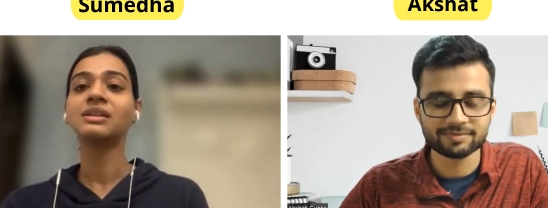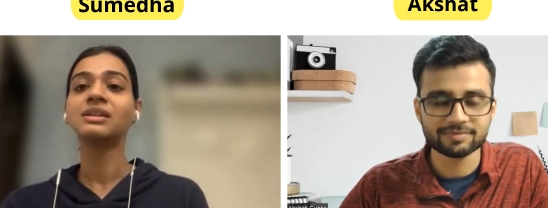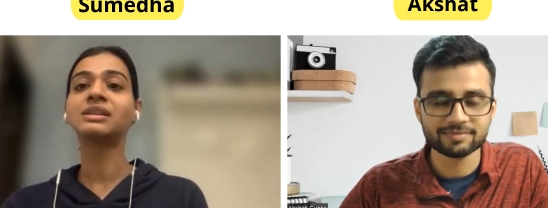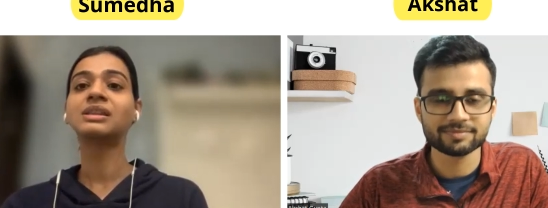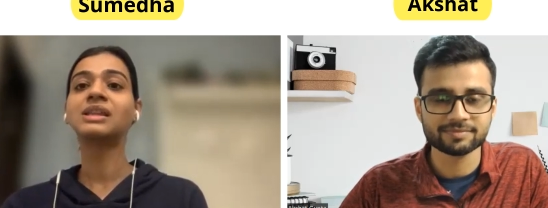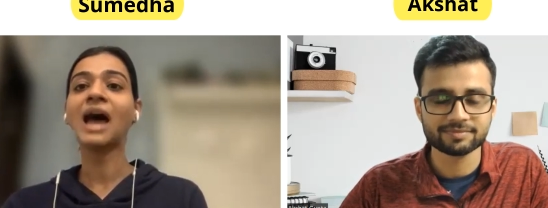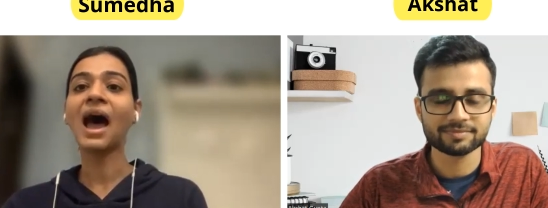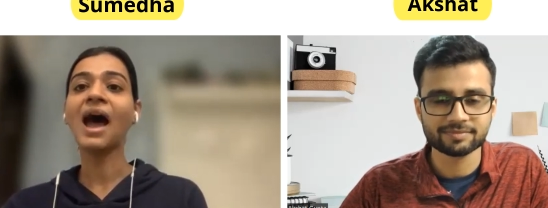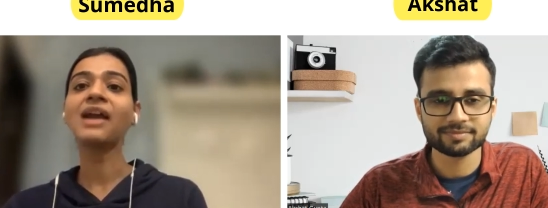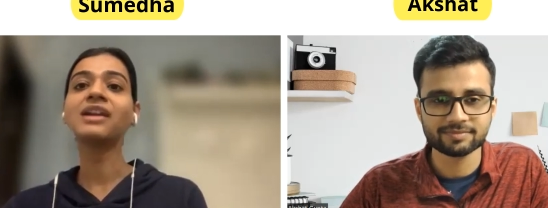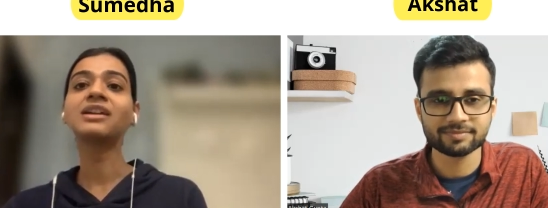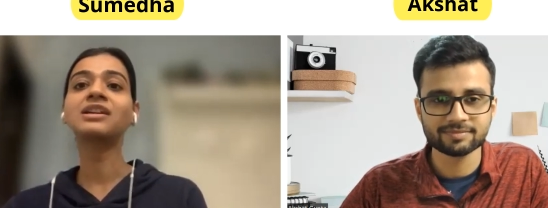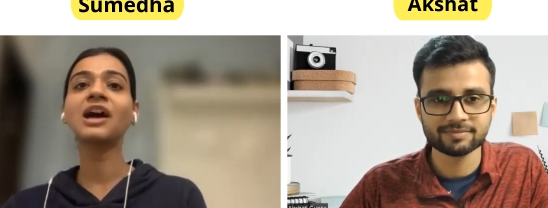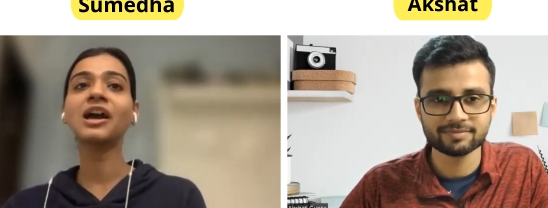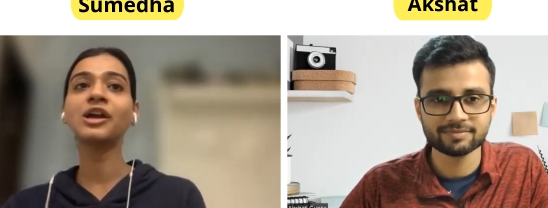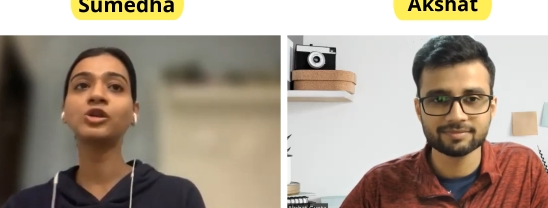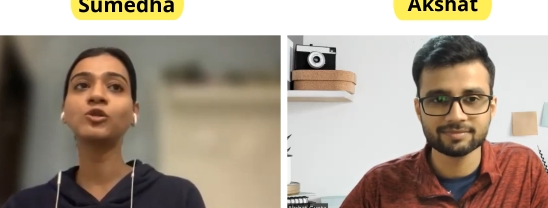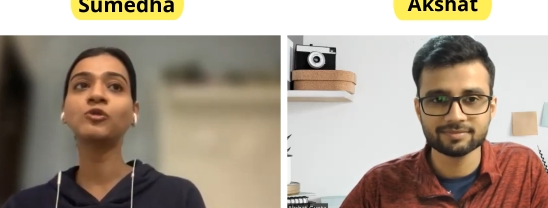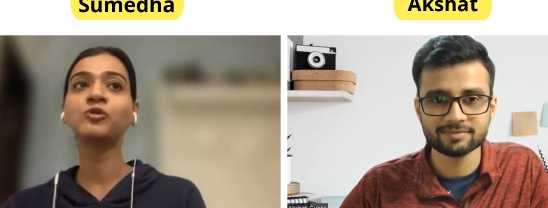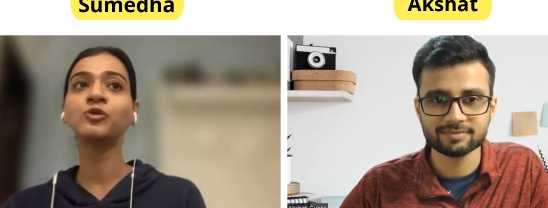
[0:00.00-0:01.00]
Speaker 1: that
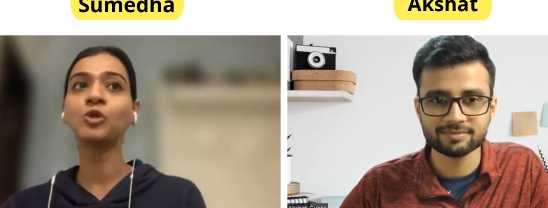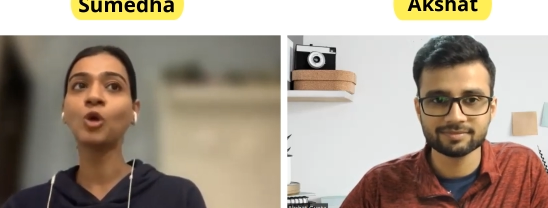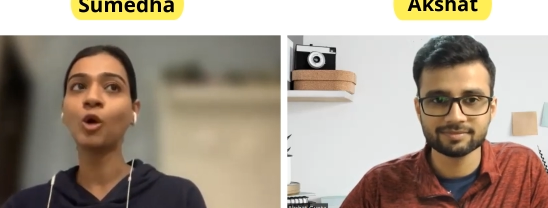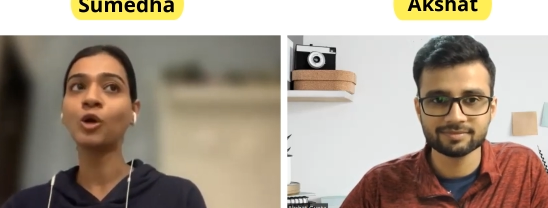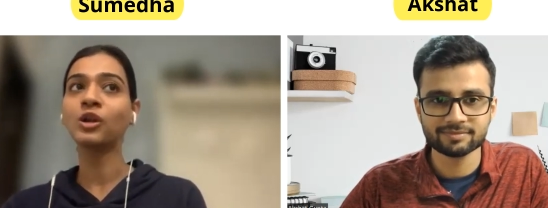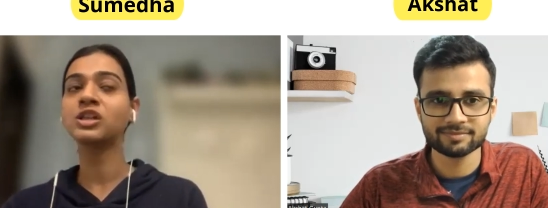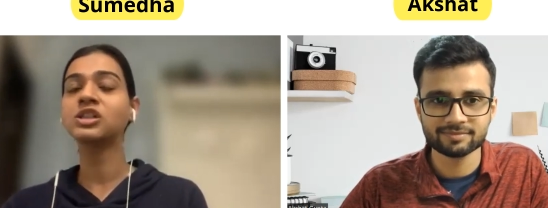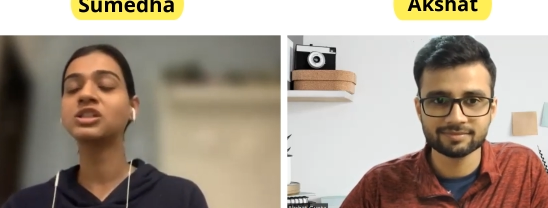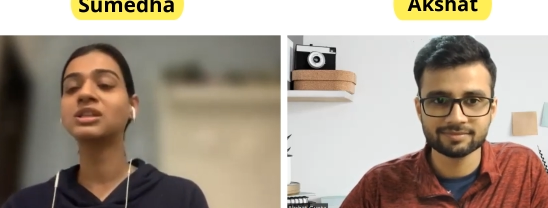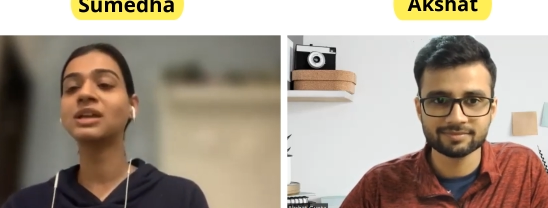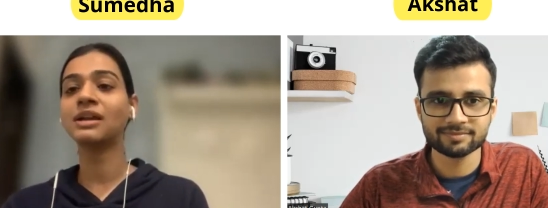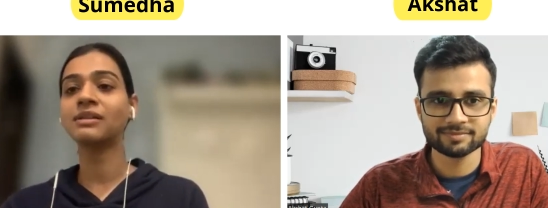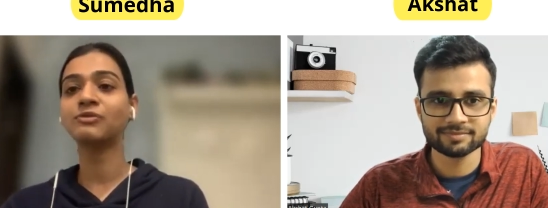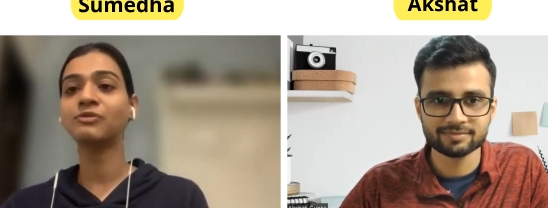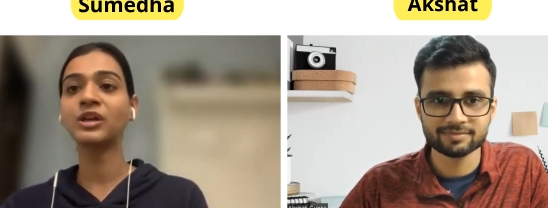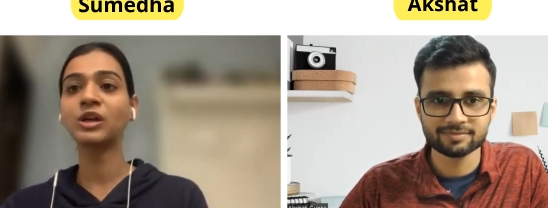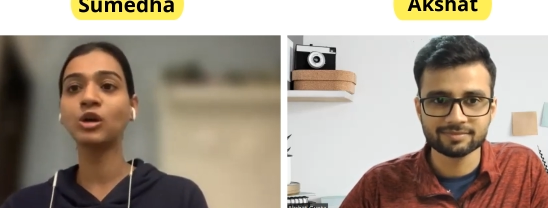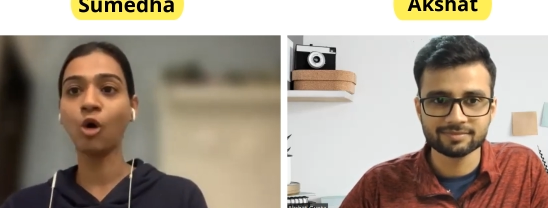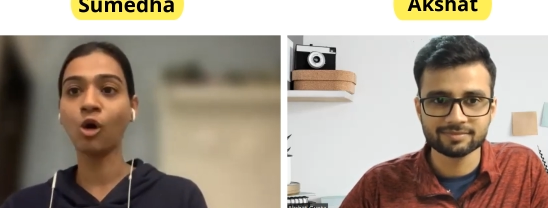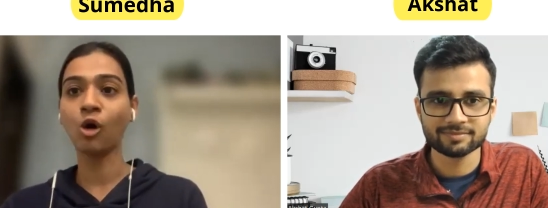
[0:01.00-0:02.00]
kind of knowledge that
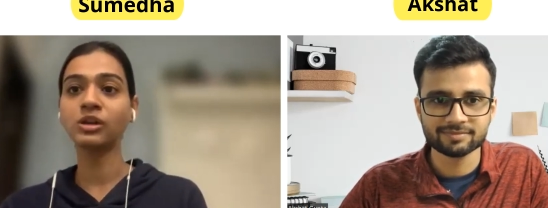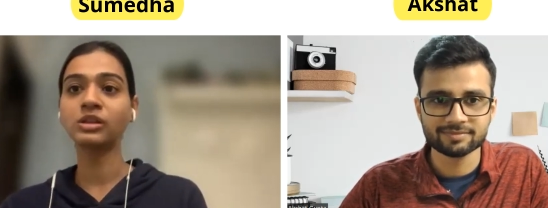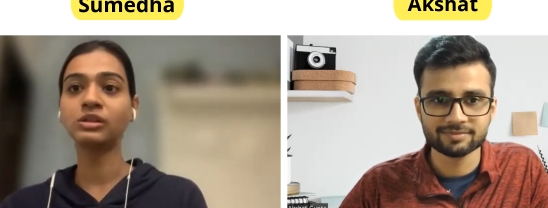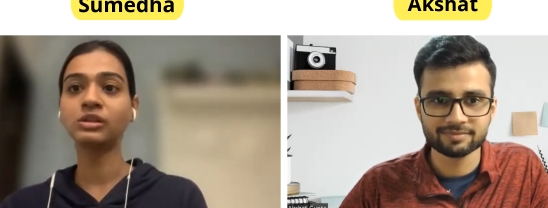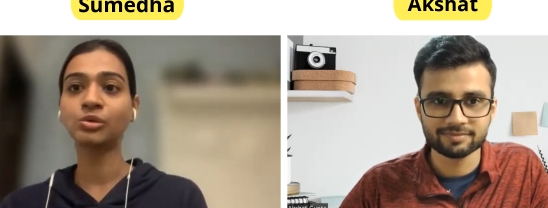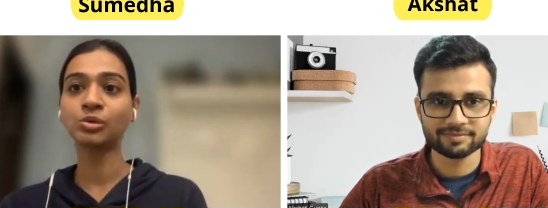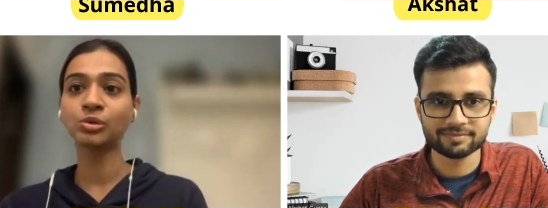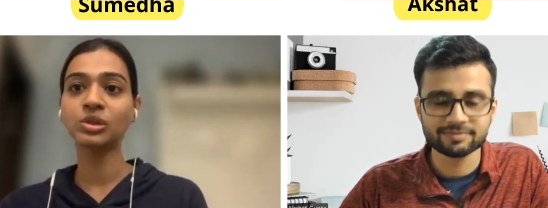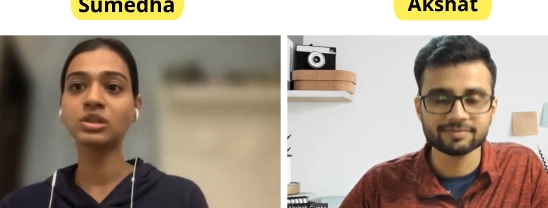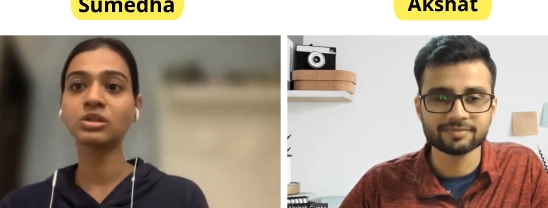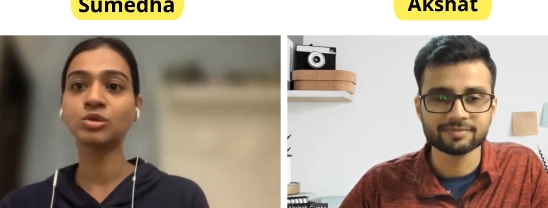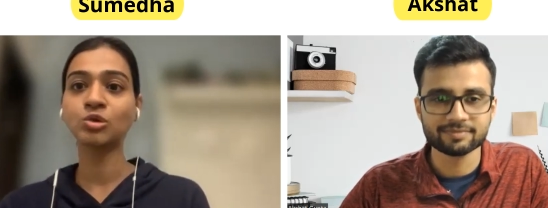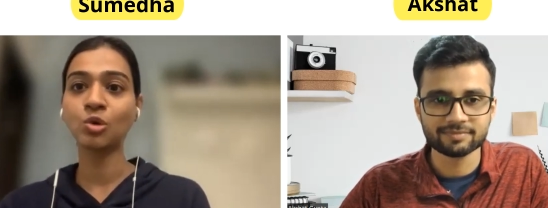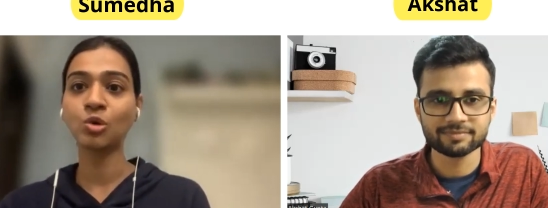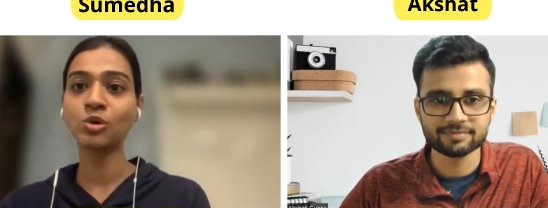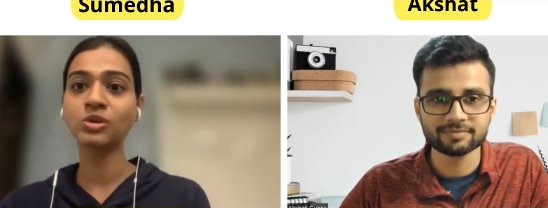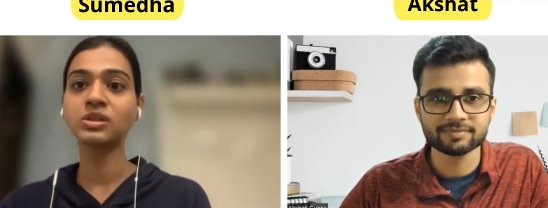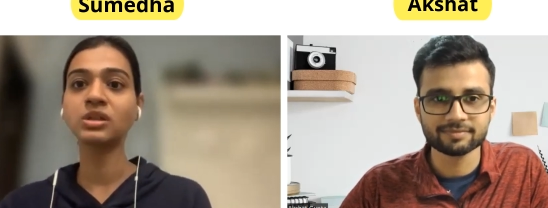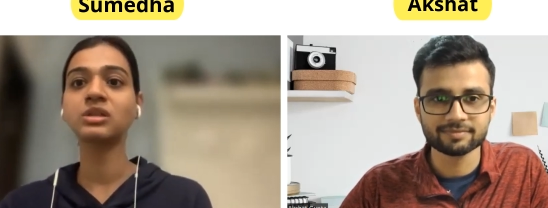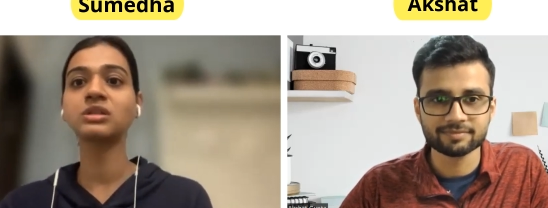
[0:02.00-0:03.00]
we got through this
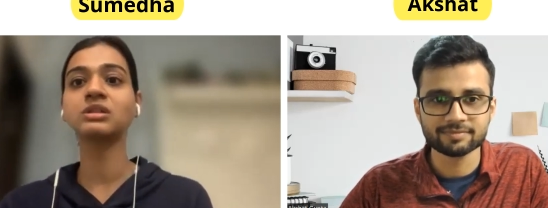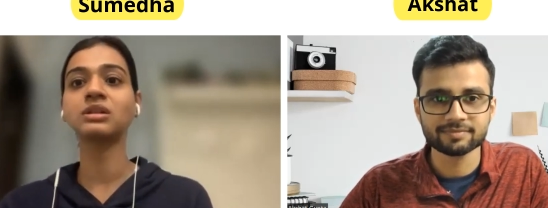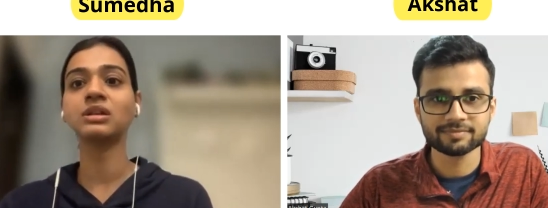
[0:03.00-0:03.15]
course is